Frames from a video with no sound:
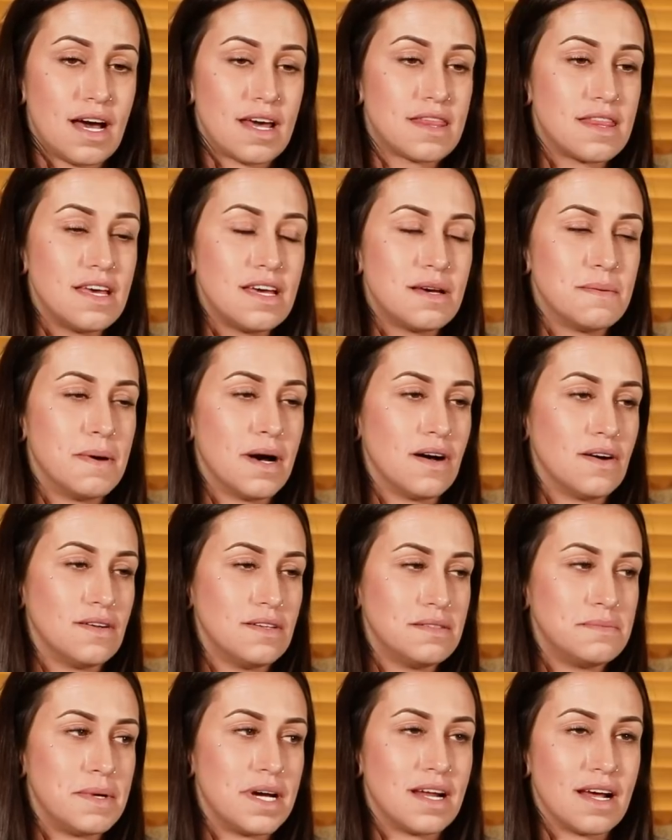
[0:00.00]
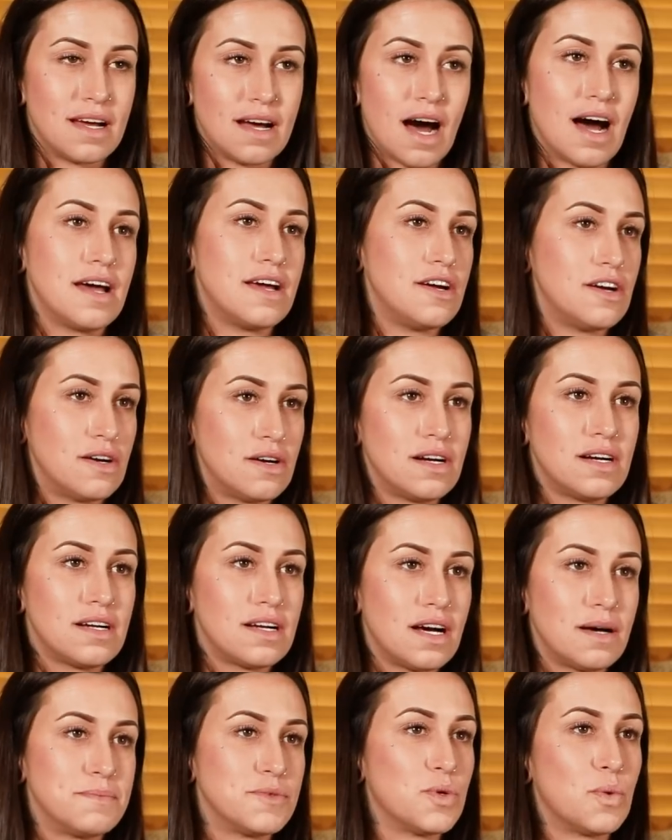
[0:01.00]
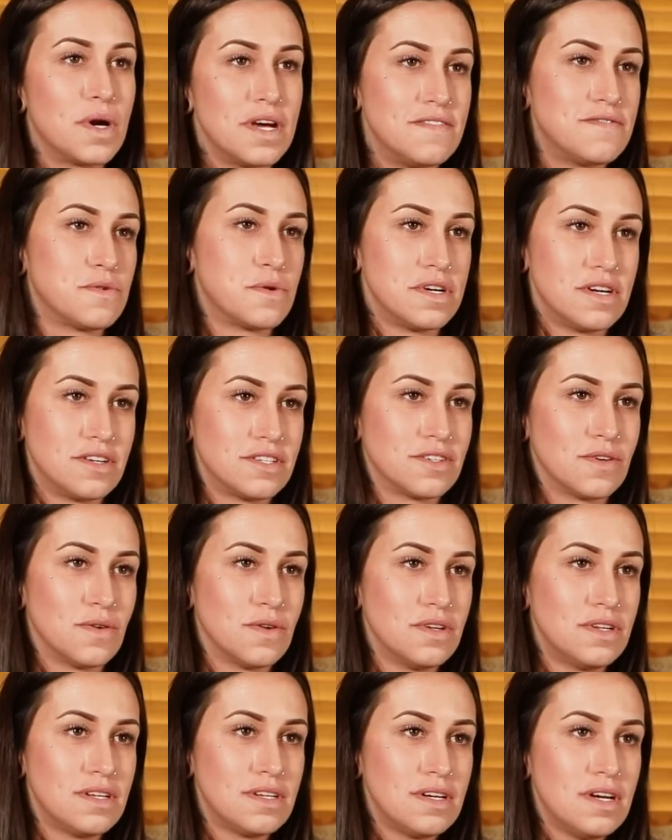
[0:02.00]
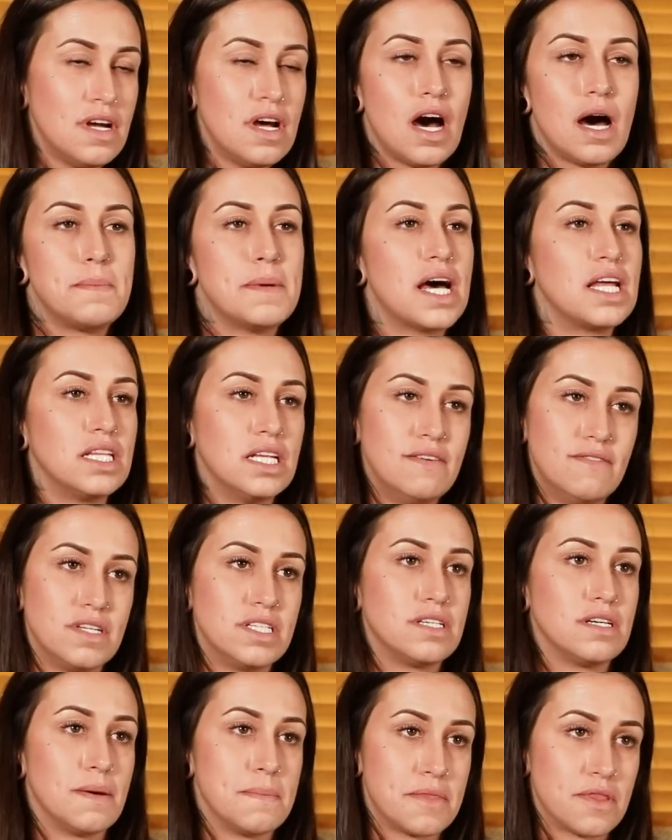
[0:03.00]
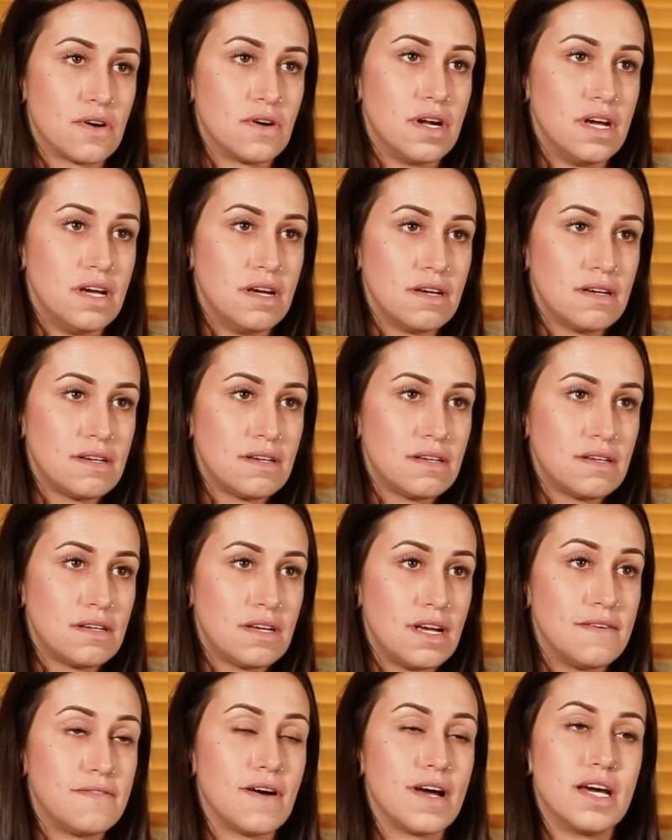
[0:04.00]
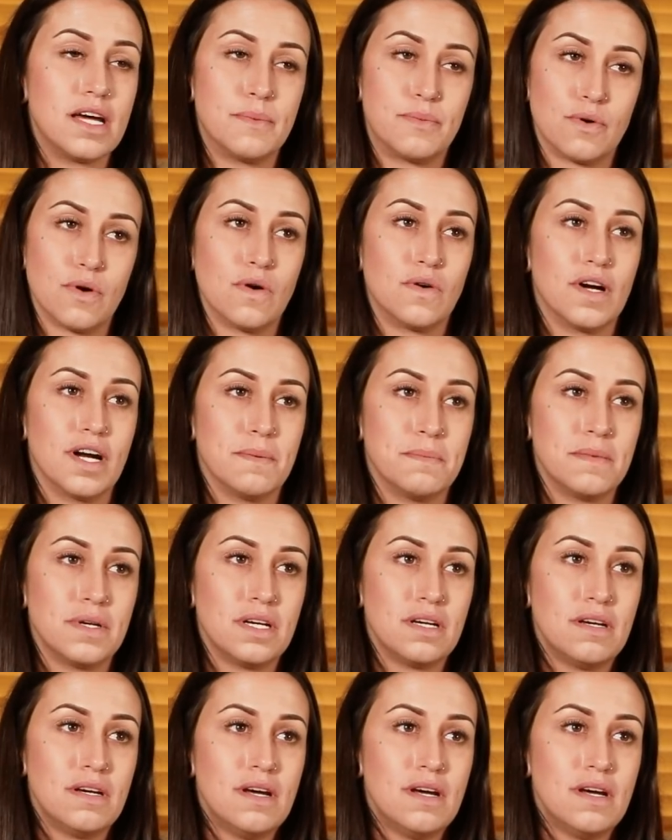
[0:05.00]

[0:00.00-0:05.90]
I think about, man, I got here, I'm 24 years old, I'm not leaving till I'm 30 if I get a program.